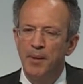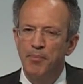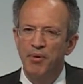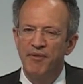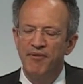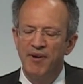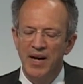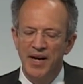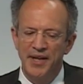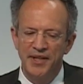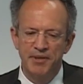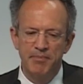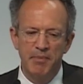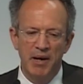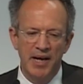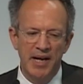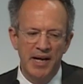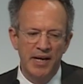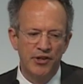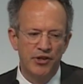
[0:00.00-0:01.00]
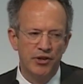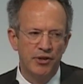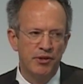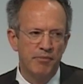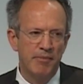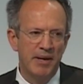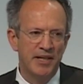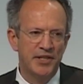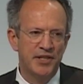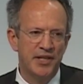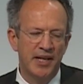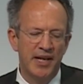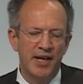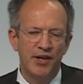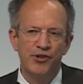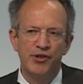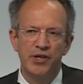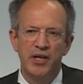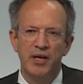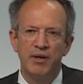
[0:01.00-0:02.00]
provides money to domestic
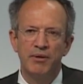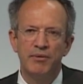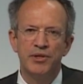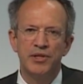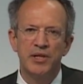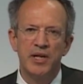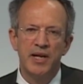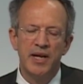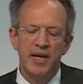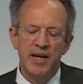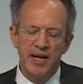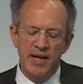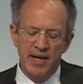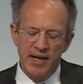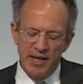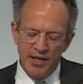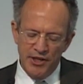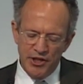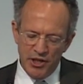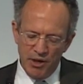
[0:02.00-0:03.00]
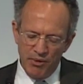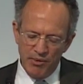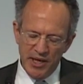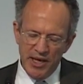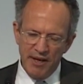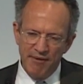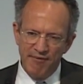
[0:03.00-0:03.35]
NGOs. And so the